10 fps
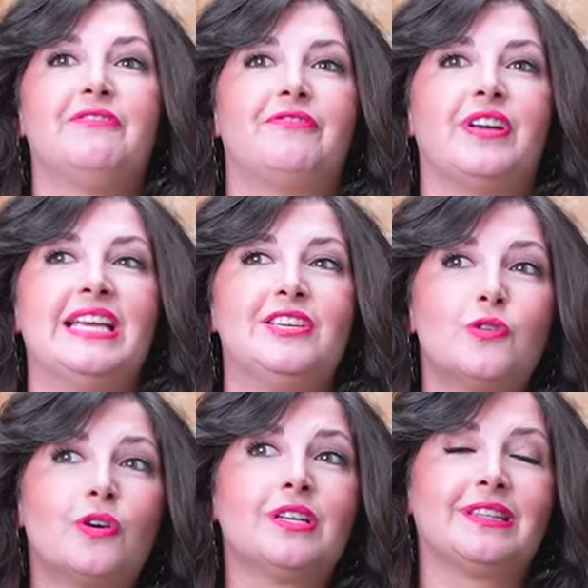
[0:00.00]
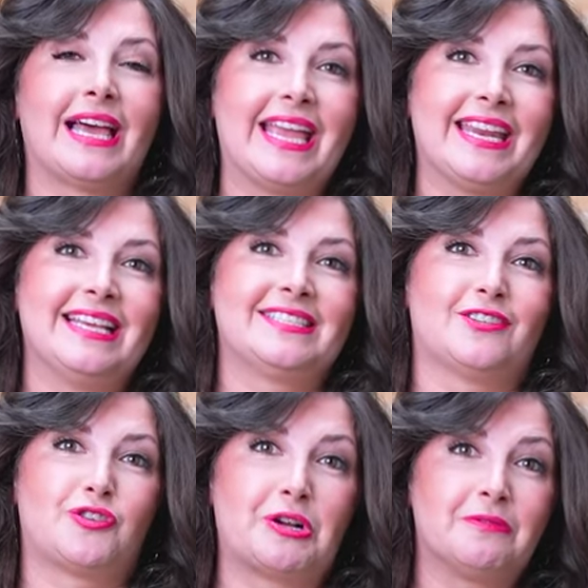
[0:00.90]
If indoor light is a
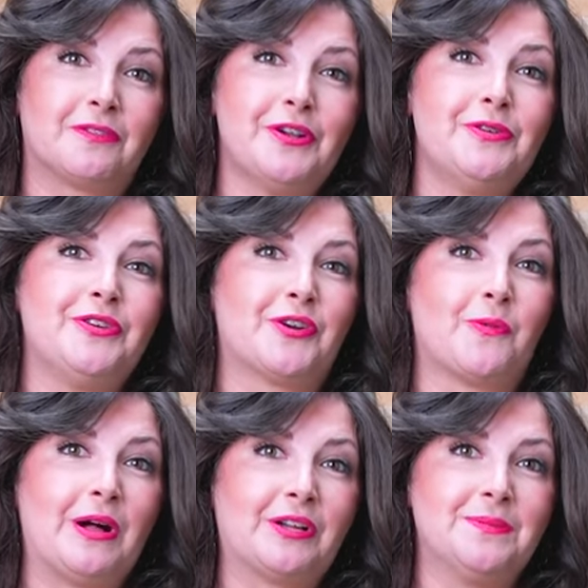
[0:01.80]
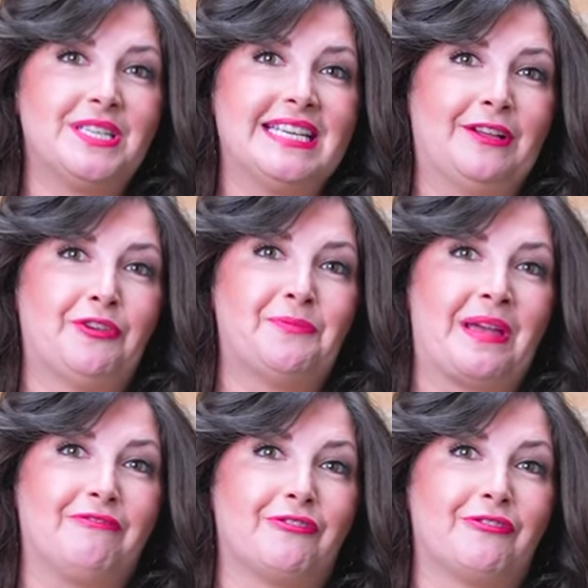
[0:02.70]
struggle for you, you're welcome to download my